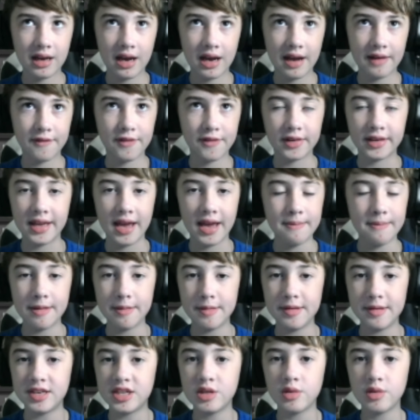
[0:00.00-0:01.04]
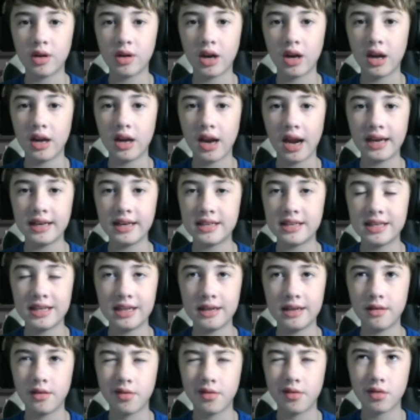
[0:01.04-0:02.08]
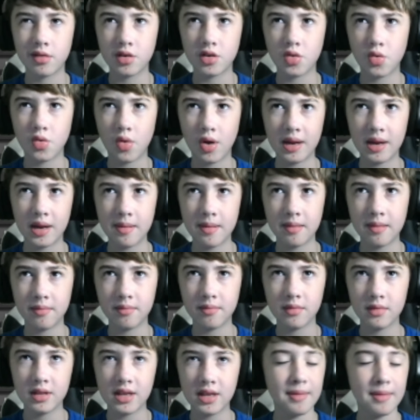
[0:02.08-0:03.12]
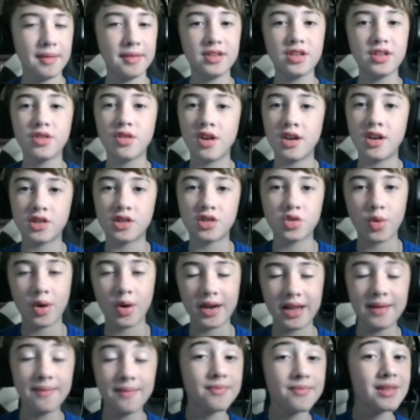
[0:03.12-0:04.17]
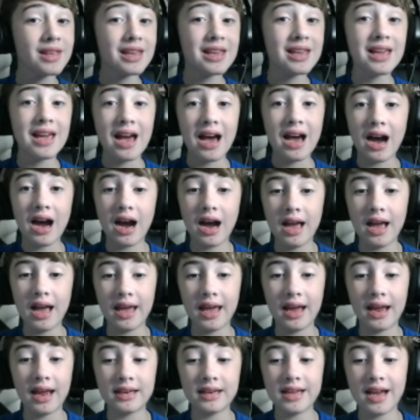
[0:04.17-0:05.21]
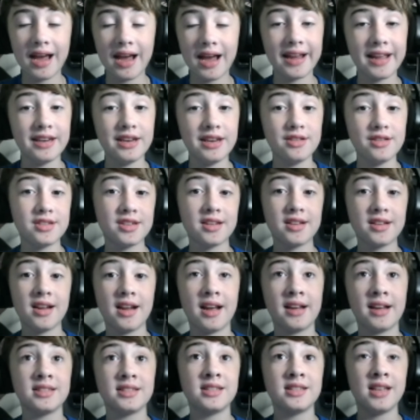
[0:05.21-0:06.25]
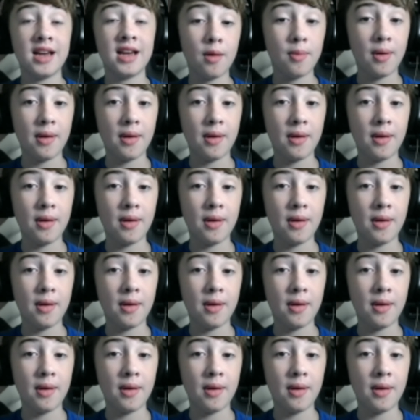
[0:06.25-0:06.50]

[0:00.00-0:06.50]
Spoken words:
I forget, maybe 219, 20, yeah, maybe 220, and yeah, I could use your guys' help on